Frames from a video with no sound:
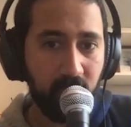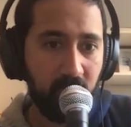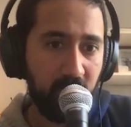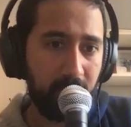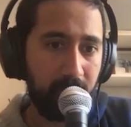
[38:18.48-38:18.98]

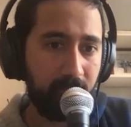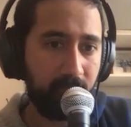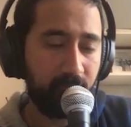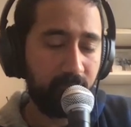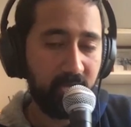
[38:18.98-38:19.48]

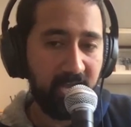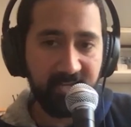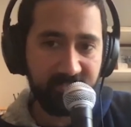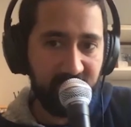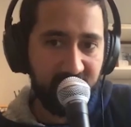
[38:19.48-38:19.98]
Um,
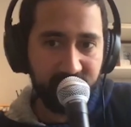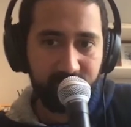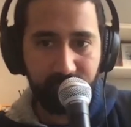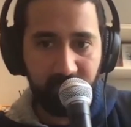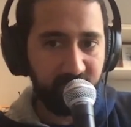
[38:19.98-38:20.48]
as,
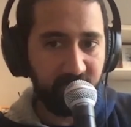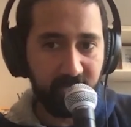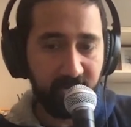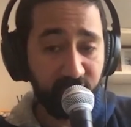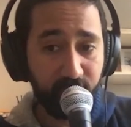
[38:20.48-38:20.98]
as I think,
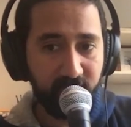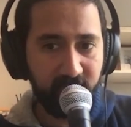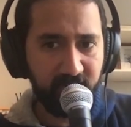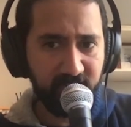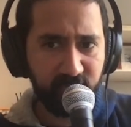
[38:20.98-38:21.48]
and everybody
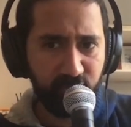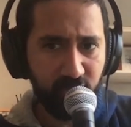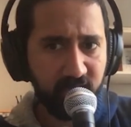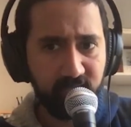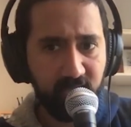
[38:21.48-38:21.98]
kind of
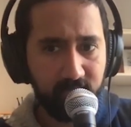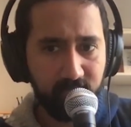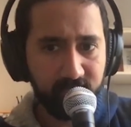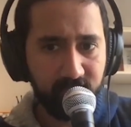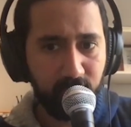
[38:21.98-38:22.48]
shares that
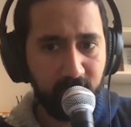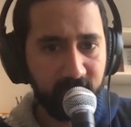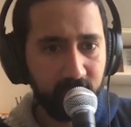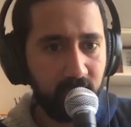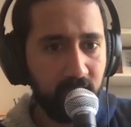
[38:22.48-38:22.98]
at some
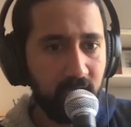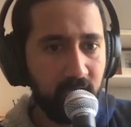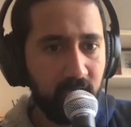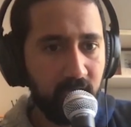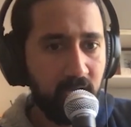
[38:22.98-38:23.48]
level.
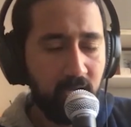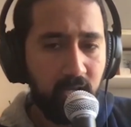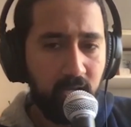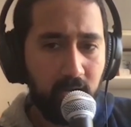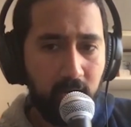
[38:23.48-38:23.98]

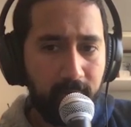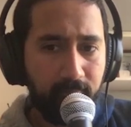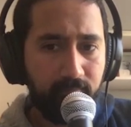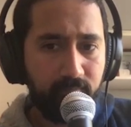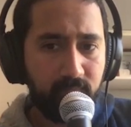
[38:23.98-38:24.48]

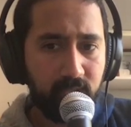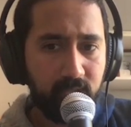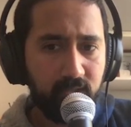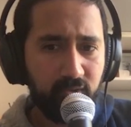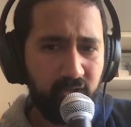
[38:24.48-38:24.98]
Um,
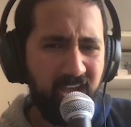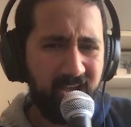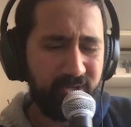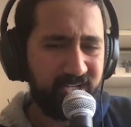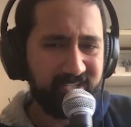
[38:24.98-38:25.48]
So yeah, yes. I
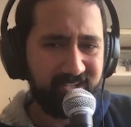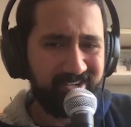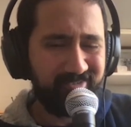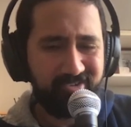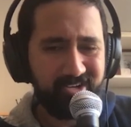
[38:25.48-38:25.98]
mean, it's a
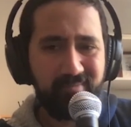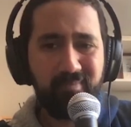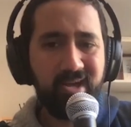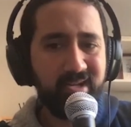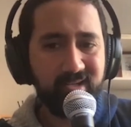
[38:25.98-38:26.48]
tough time,
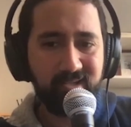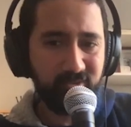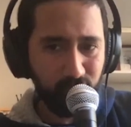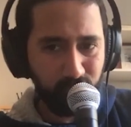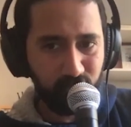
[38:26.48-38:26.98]
man. It's
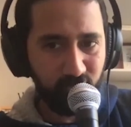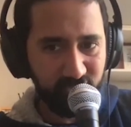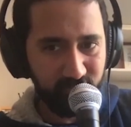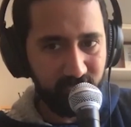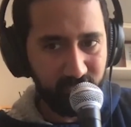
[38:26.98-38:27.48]
no two
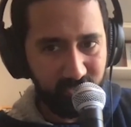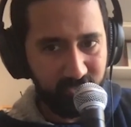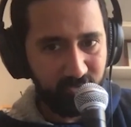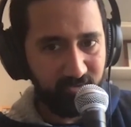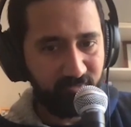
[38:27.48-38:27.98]
ways about it.
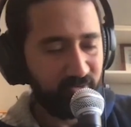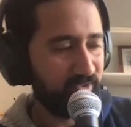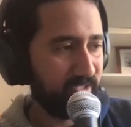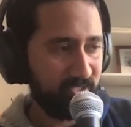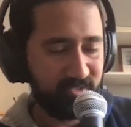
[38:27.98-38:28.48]
You know, of
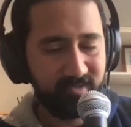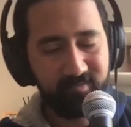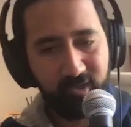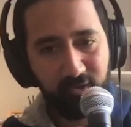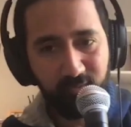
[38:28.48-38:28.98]
course, there's,
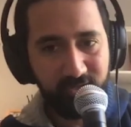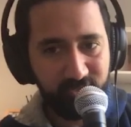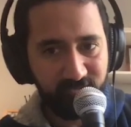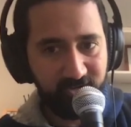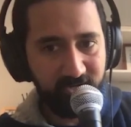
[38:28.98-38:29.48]
you know, ways
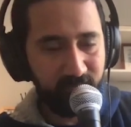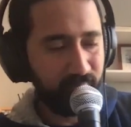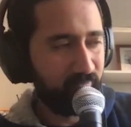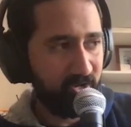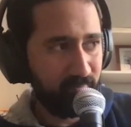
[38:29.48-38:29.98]
to find it,
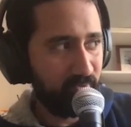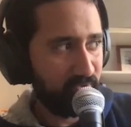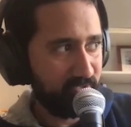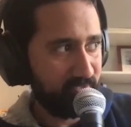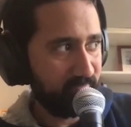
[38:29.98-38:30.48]
find
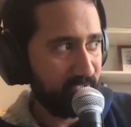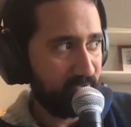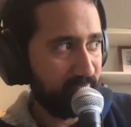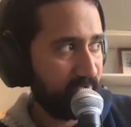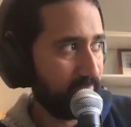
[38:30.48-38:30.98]
positives out
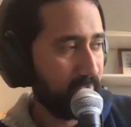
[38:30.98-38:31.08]
of it.